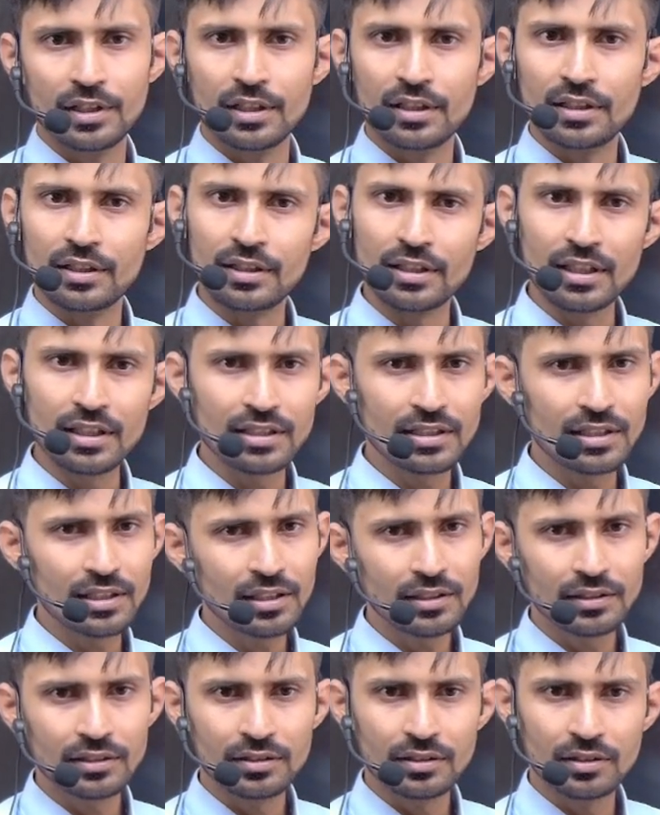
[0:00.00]
Yes na?
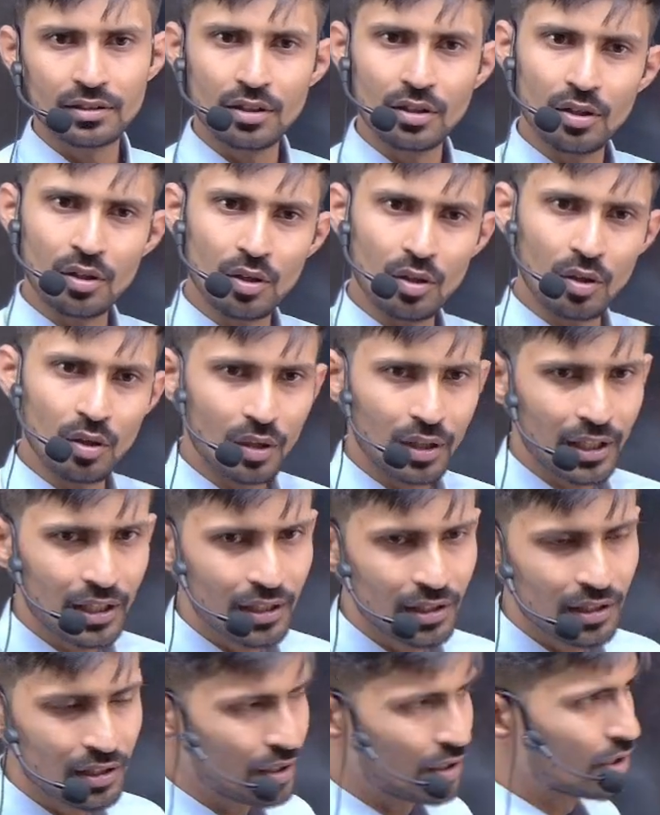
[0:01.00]
Okay.
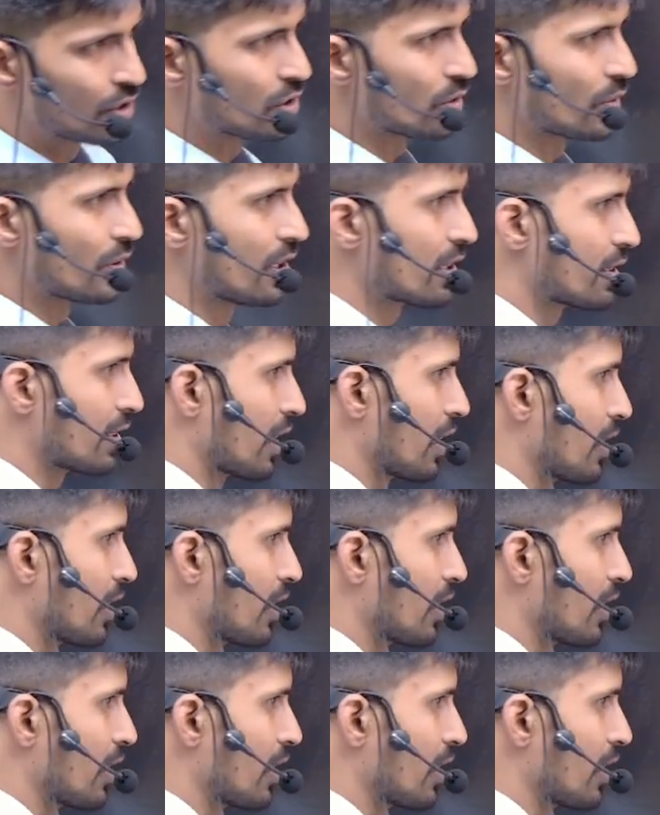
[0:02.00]
So we'll start